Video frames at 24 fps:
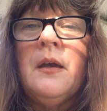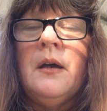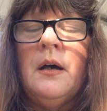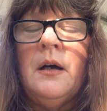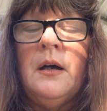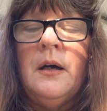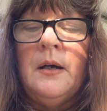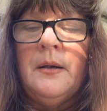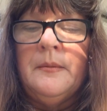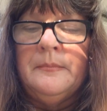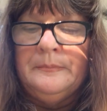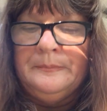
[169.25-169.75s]

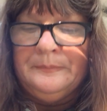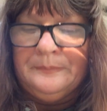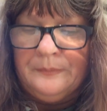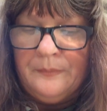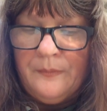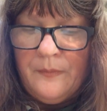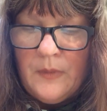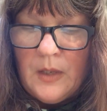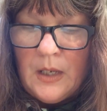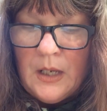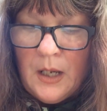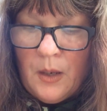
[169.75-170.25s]
Um,
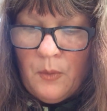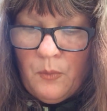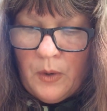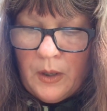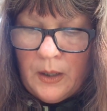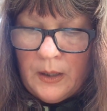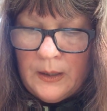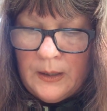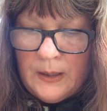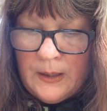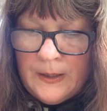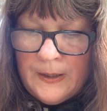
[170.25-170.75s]

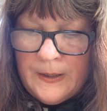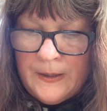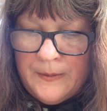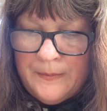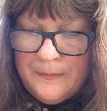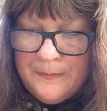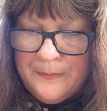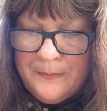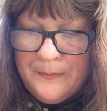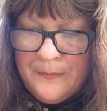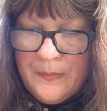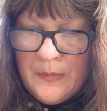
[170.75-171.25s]
anyway,
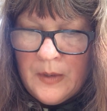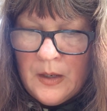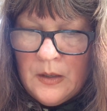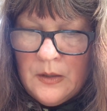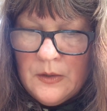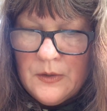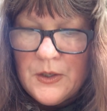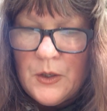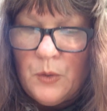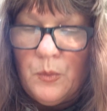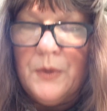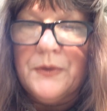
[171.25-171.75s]
um,
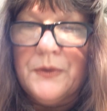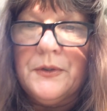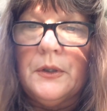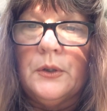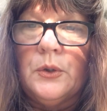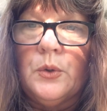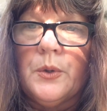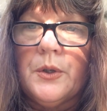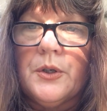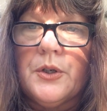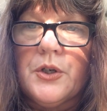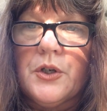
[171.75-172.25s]
so what the
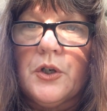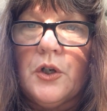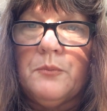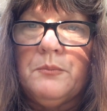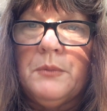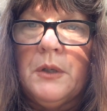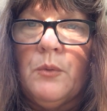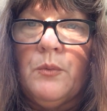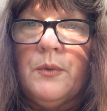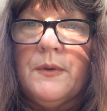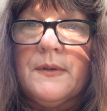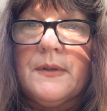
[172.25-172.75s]
Lord showed
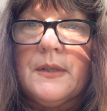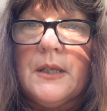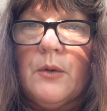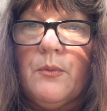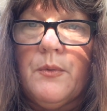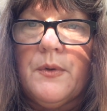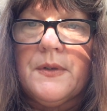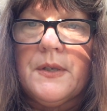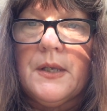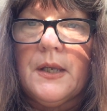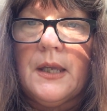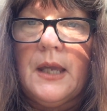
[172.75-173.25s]
me was there
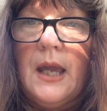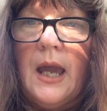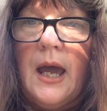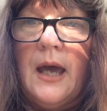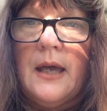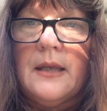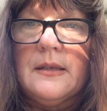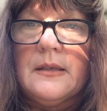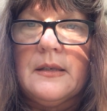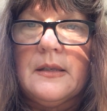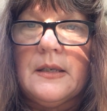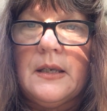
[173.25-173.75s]
was a
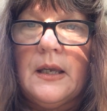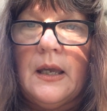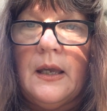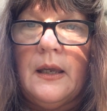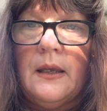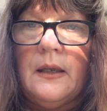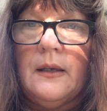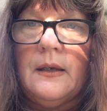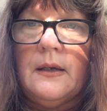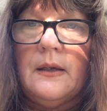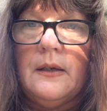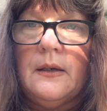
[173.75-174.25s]
gas
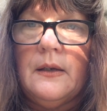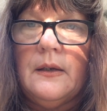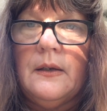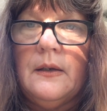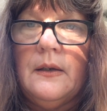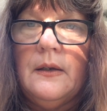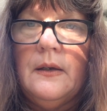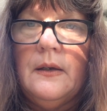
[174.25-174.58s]
tank